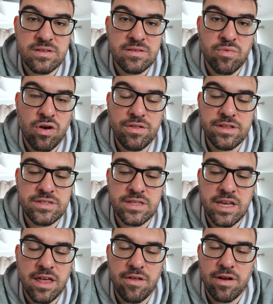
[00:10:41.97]
We're all in this
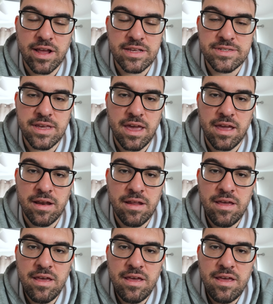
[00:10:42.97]
together, like I say, and
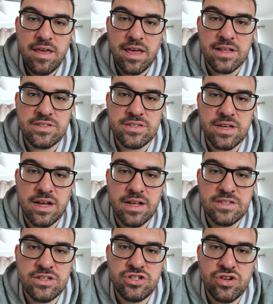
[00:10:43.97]
it's
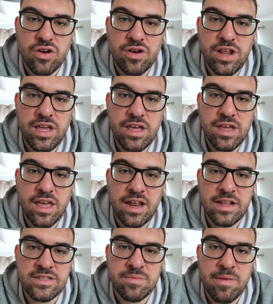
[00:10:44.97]
a journey
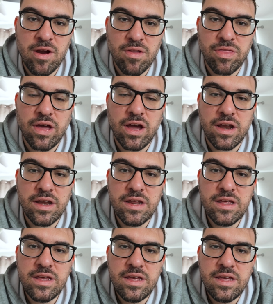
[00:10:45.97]
and it's a marathon.
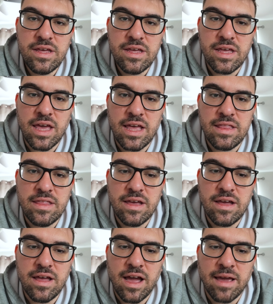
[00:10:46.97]
And
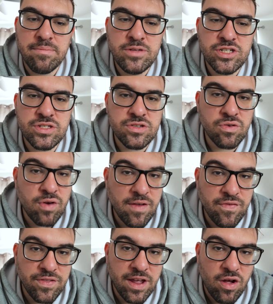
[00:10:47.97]
I'm just so
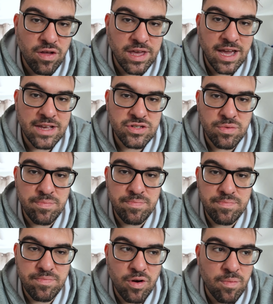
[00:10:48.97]
grateful that all you guys are
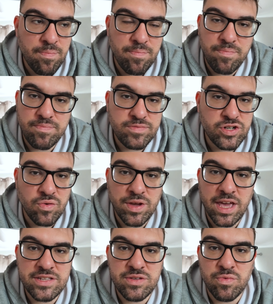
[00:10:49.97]

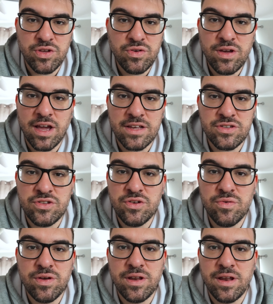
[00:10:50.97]
showcasing what you guys are
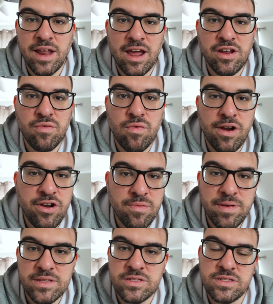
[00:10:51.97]
doing and how you're running your
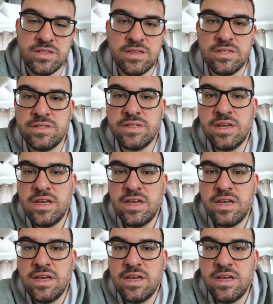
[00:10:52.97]
businesses.